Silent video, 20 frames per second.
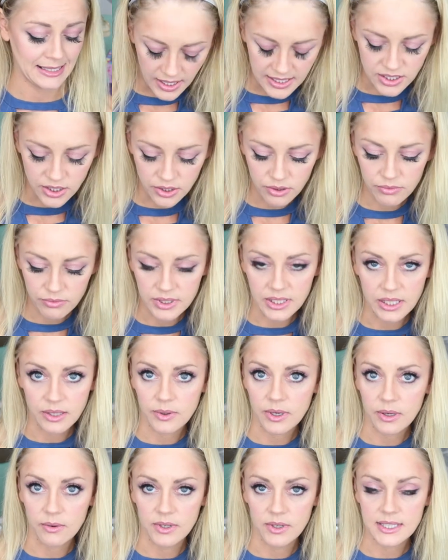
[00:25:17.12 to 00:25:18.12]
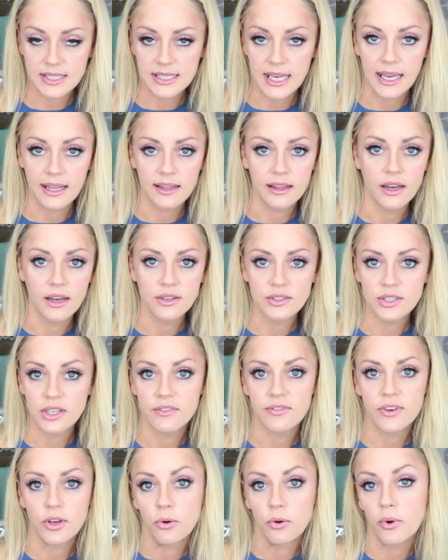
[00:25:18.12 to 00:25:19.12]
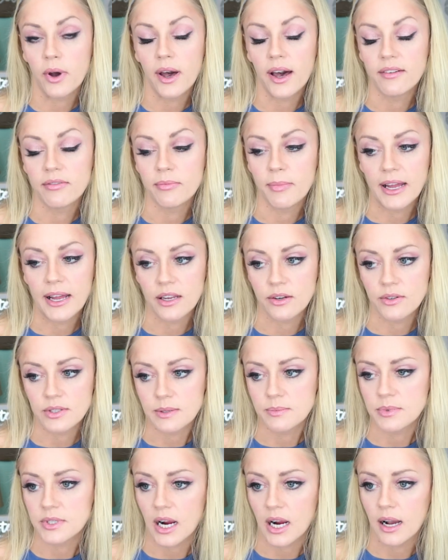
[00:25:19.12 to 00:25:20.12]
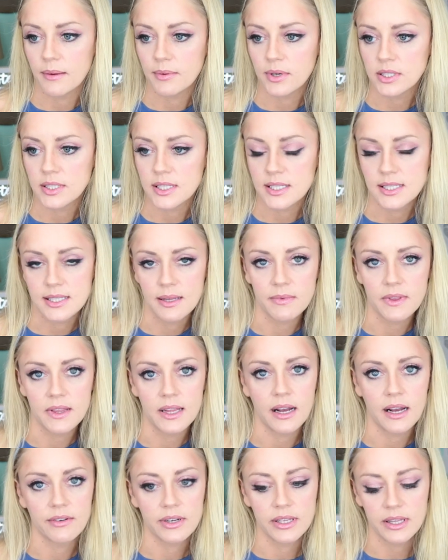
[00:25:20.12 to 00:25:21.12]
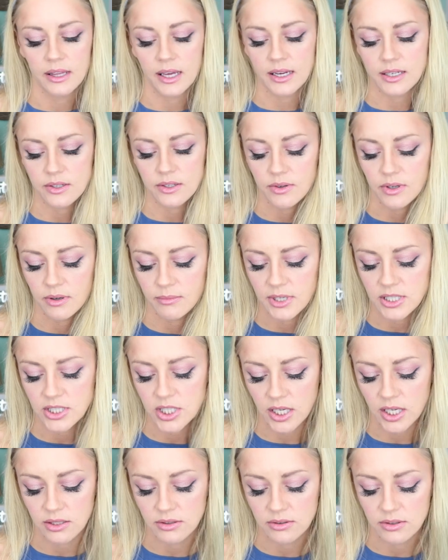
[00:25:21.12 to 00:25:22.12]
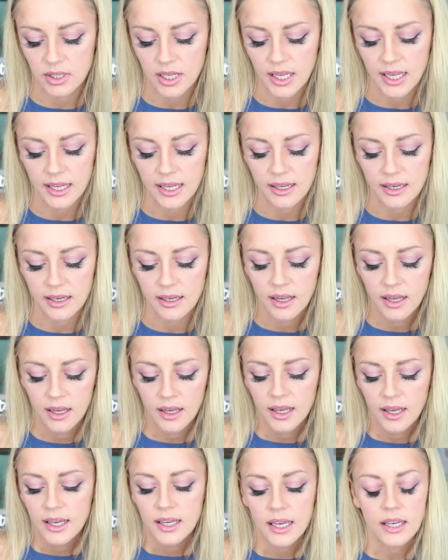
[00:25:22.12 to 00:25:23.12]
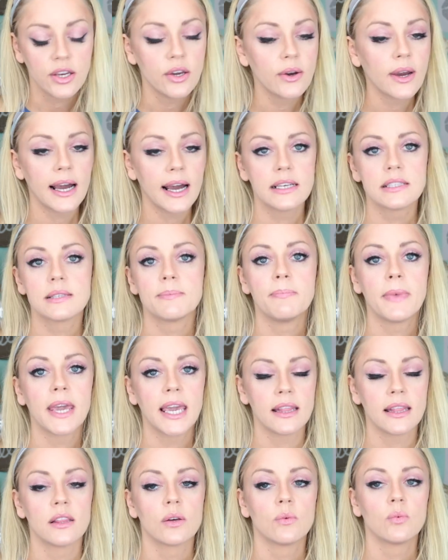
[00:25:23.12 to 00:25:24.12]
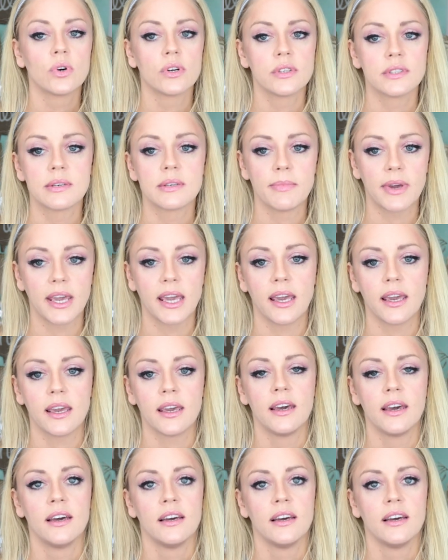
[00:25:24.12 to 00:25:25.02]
I do really quick want to say hello to a few of my new subscribers. It's something that I really like doing on my channel and you guys mean the world to me.